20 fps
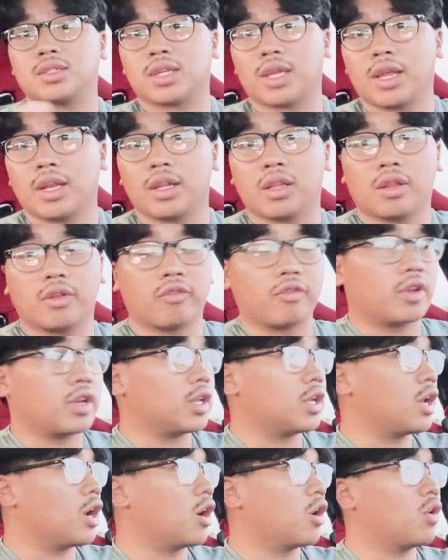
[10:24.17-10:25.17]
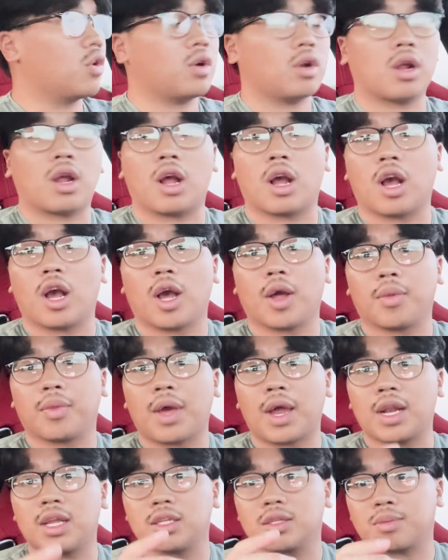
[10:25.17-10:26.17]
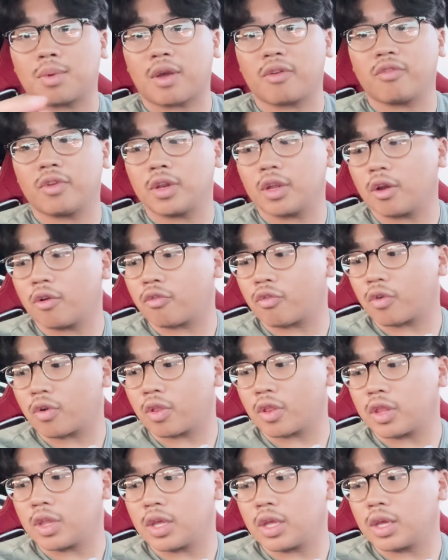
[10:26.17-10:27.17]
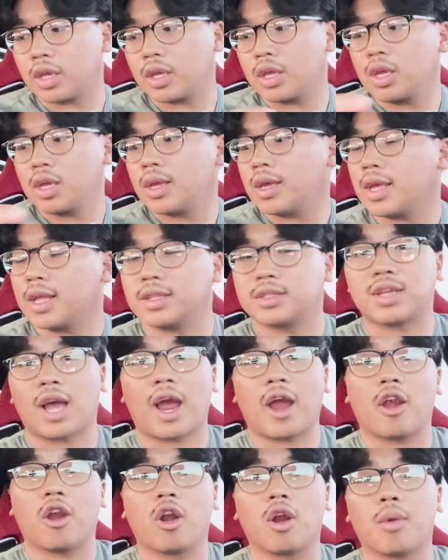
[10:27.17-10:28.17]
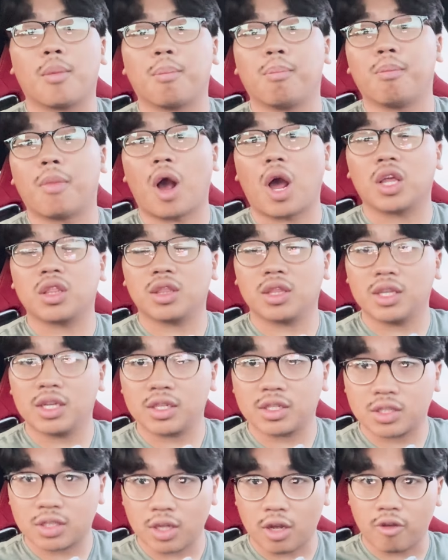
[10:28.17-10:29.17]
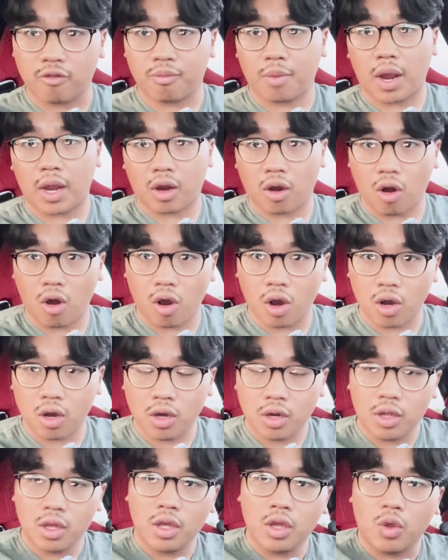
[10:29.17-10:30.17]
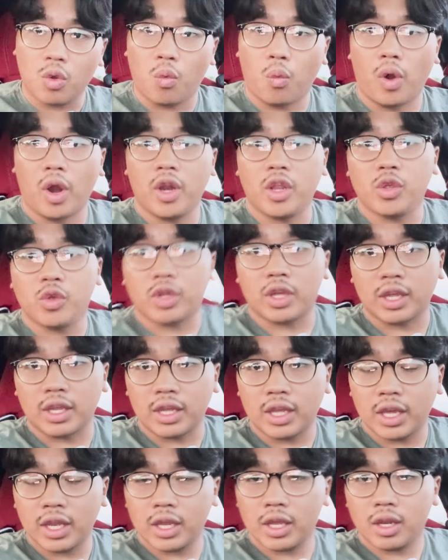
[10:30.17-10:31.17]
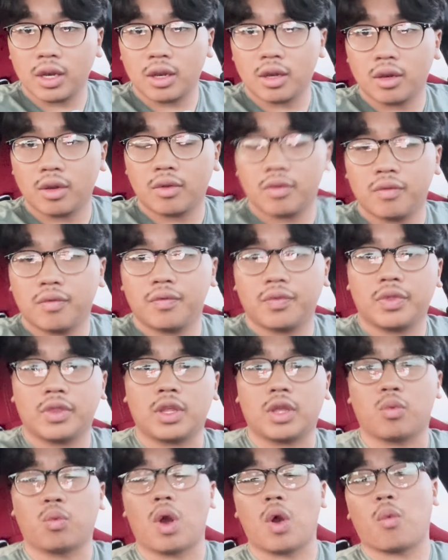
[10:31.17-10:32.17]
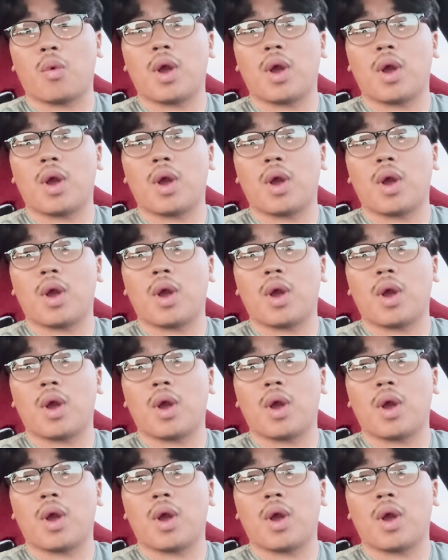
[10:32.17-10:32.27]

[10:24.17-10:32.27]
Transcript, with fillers: is the end of the video. Uh, that is my video for the entire mod list of my car, where you can get it, what